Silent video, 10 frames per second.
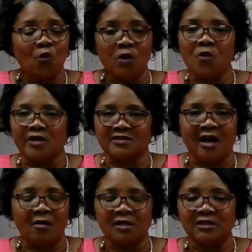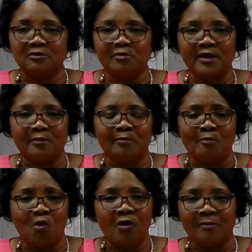We want to talk a little bit
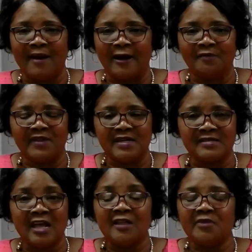more about this,